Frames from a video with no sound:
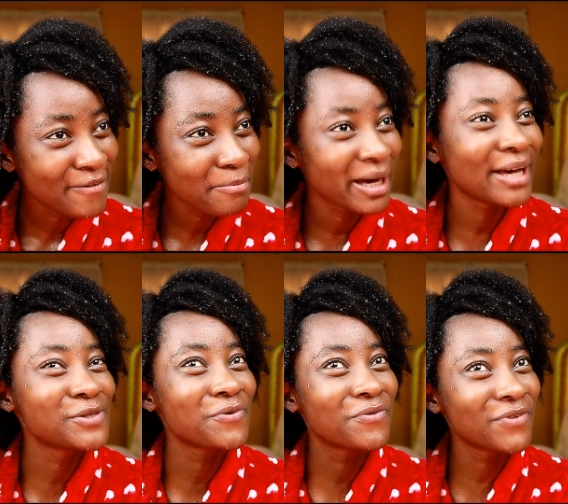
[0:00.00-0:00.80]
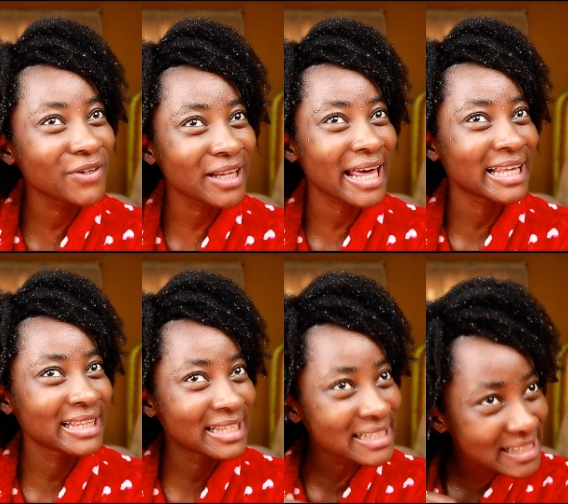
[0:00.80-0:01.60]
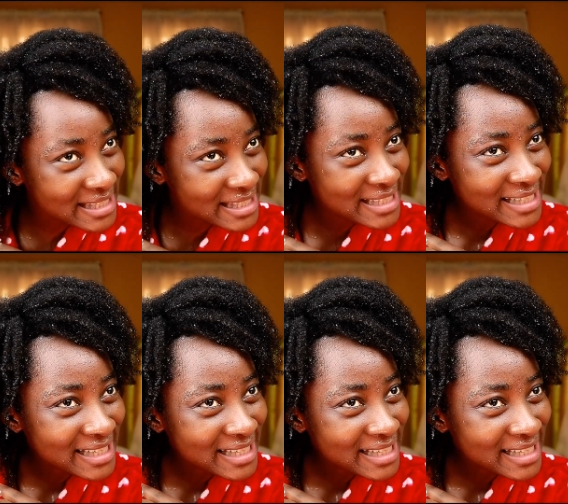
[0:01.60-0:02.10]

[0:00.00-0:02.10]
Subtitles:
for my hair to feel like this,